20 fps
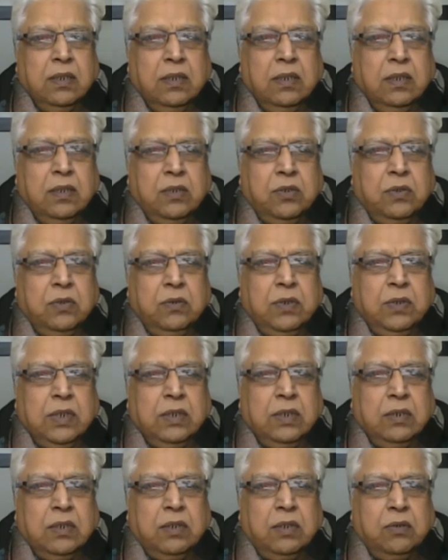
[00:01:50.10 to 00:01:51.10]

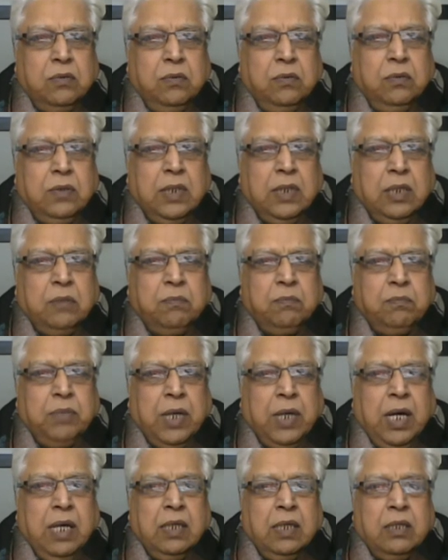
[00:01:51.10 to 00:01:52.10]
using the root and
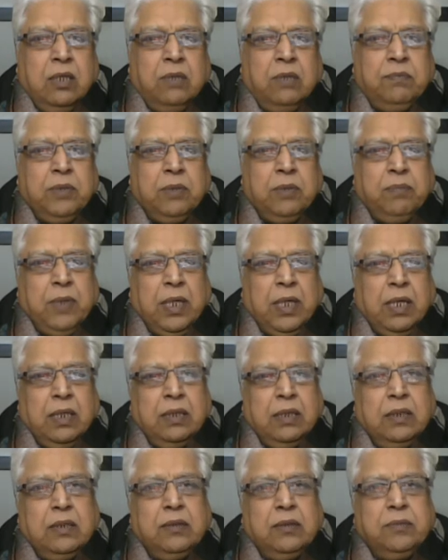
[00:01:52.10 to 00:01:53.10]
bark of the
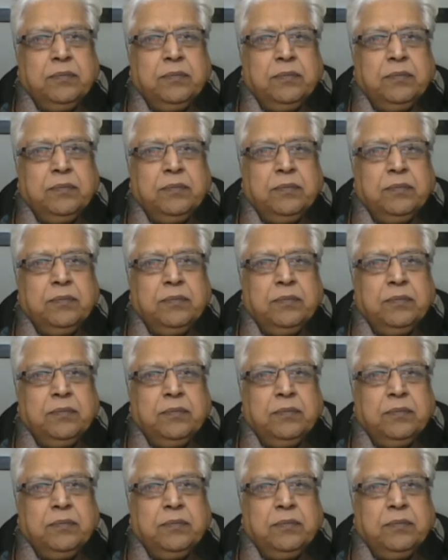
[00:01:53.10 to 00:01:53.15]
plant.